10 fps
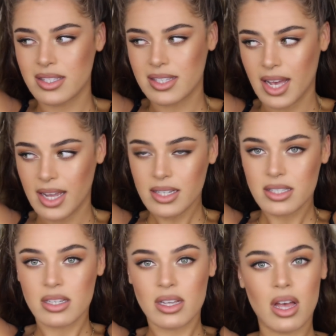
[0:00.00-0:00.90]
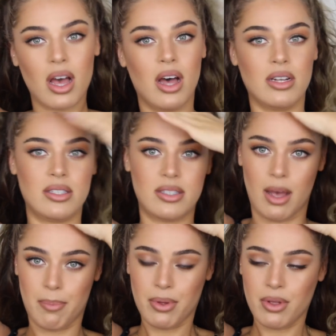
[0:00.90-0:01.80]
tight on
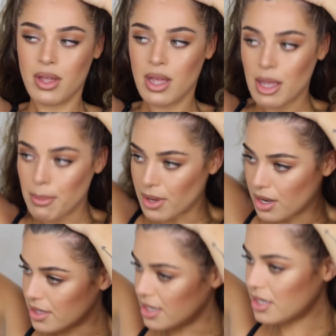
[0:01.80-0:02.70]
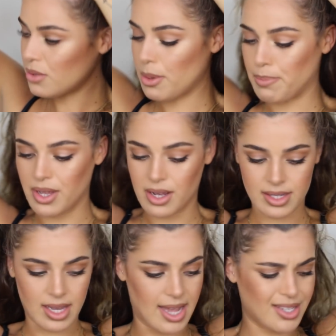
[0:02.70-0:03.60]
top because this is what
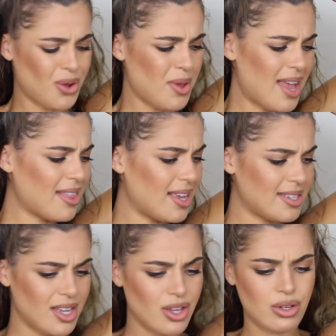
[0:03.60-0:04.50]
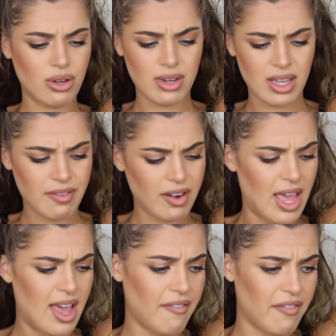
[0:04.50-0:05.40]
Beyonce has. Oh yeah, Tessa, you don't even
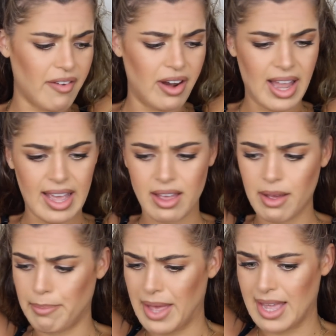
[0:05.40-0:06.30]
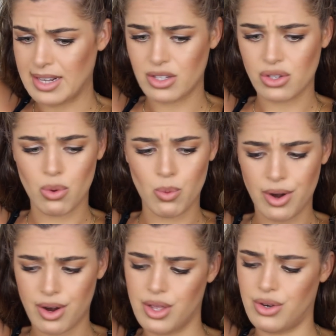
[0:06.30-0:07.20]
have like a band, so
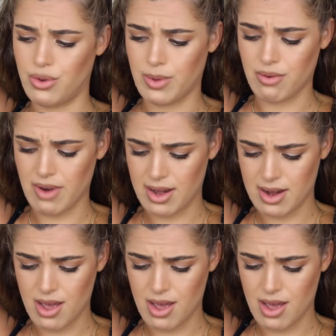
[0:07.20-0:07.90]
what are you doing right